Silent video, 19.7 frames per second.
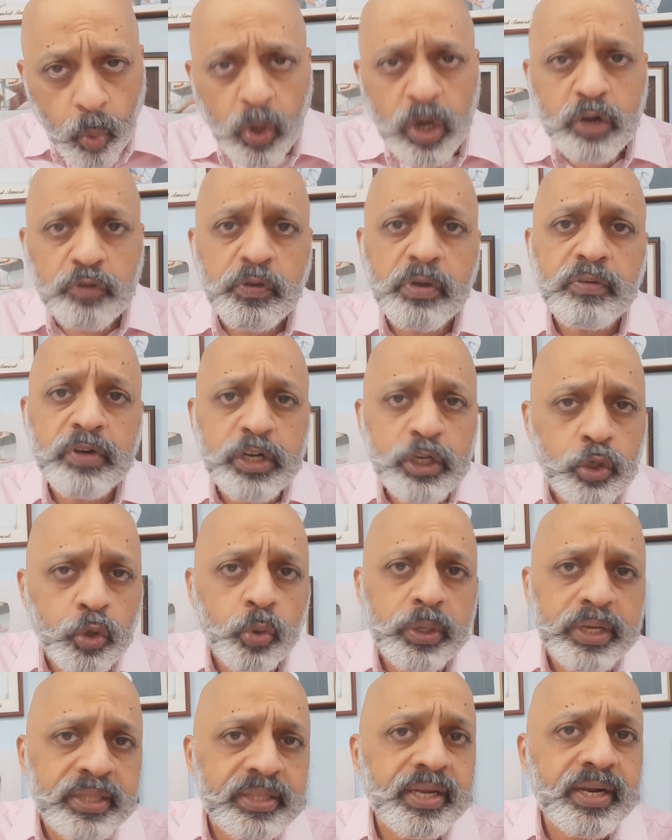What we will
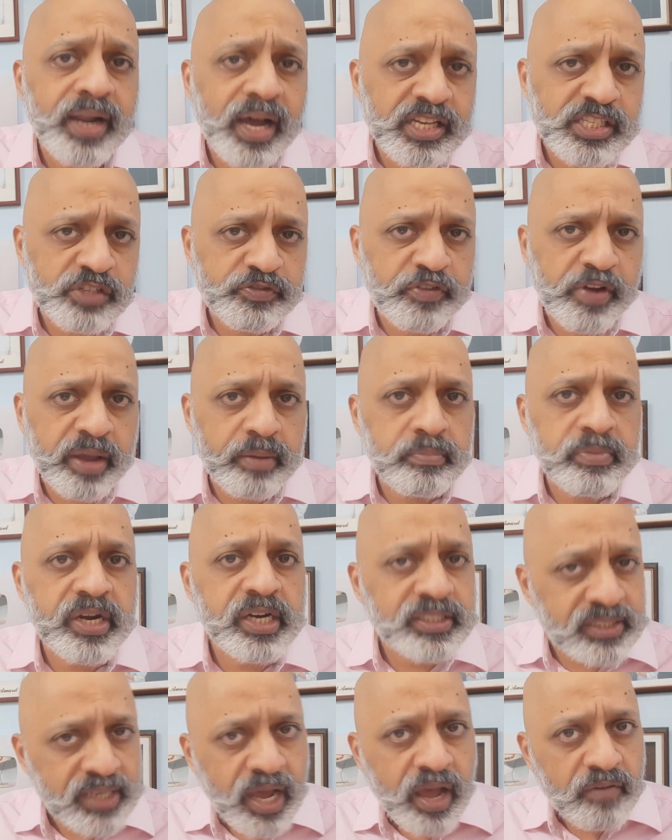do in the last 5
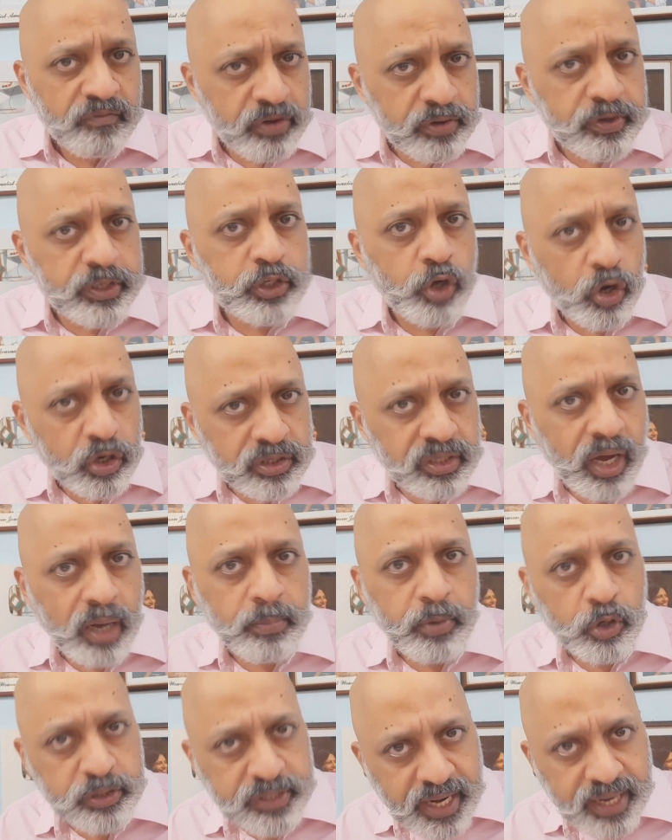minutes, we will talk
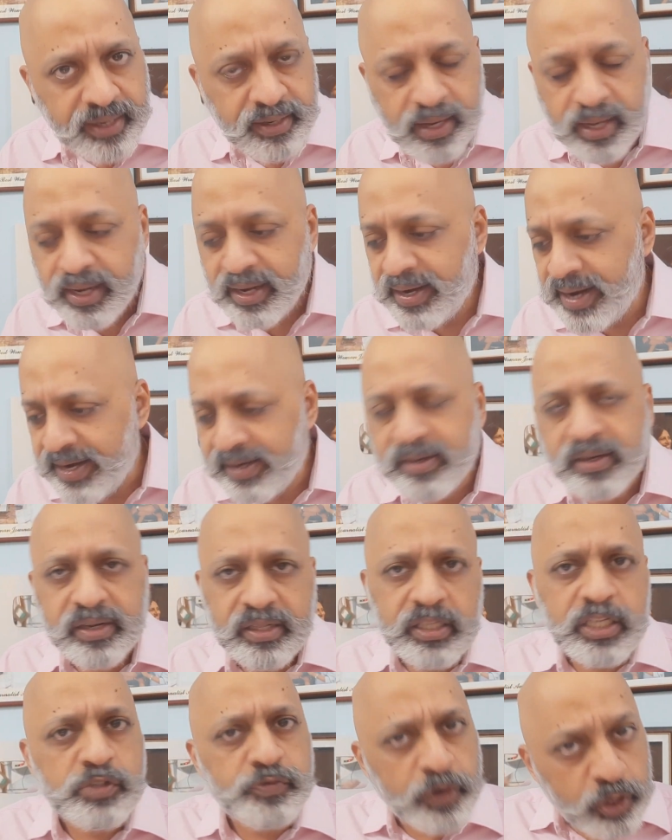about that later
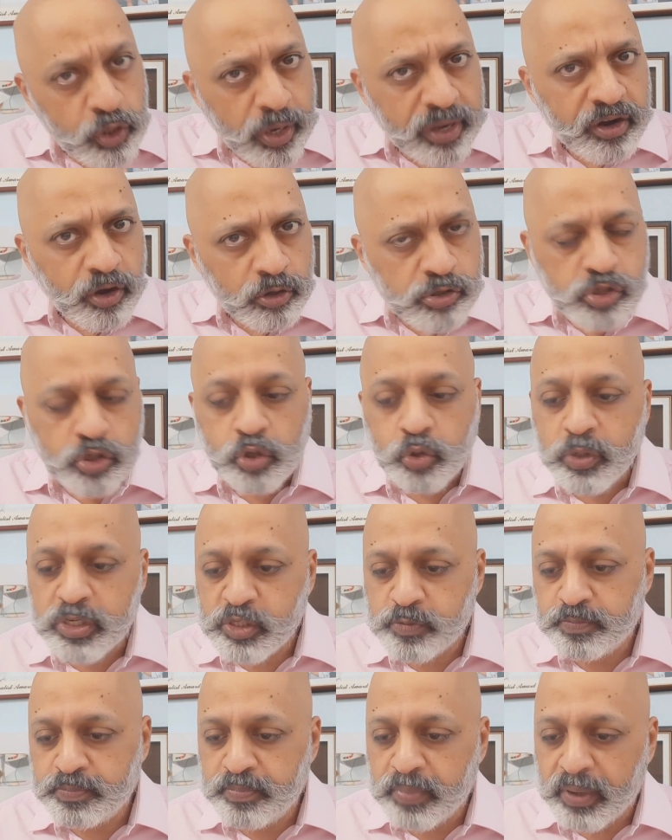in this video. I'll also do